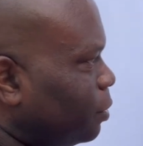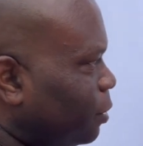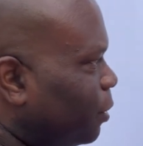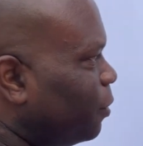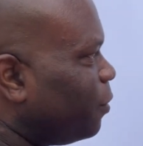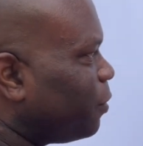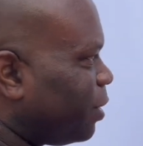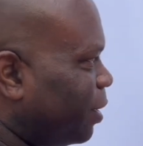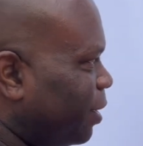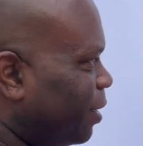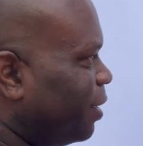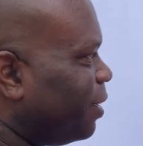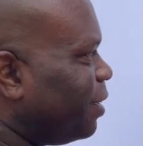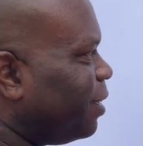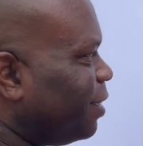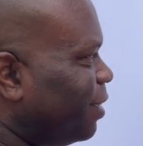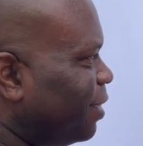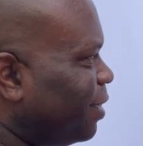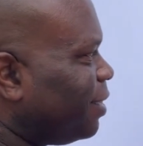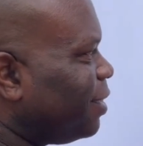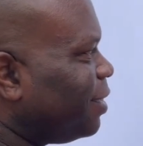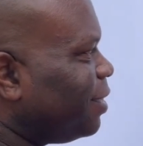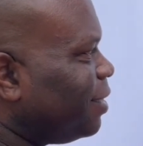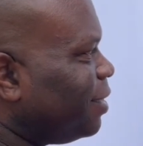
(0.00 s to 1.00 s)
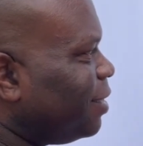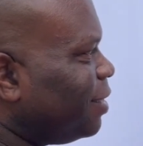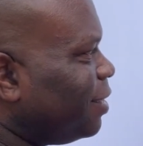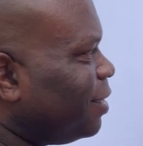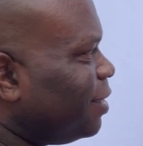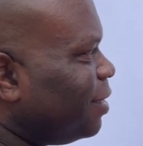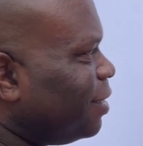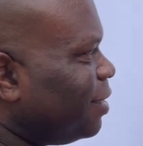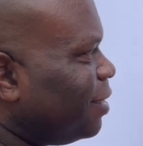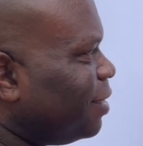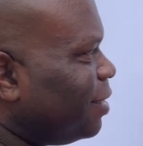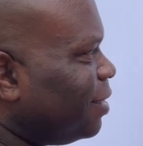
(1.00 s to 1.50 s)

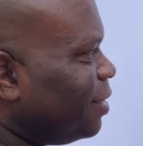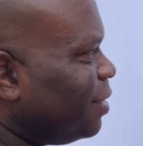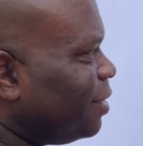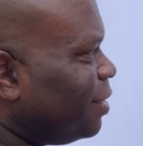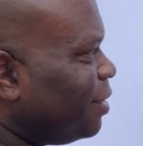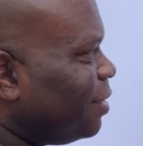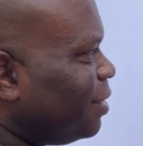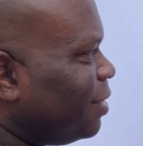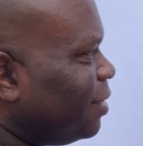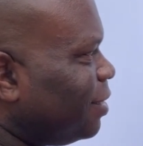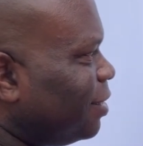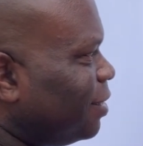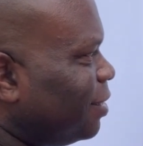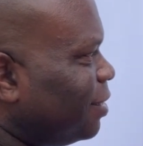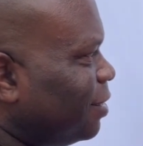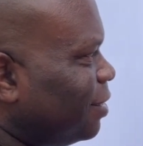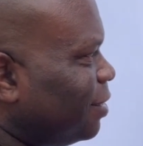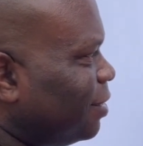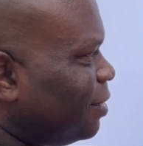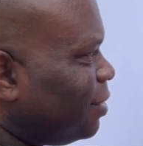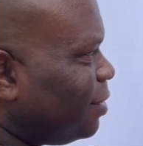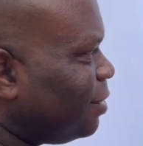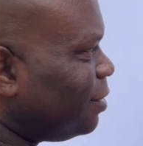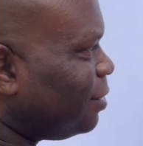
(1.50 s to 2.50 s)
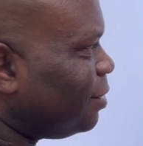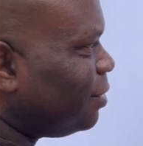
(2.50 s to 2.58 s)
This person isn't speaking.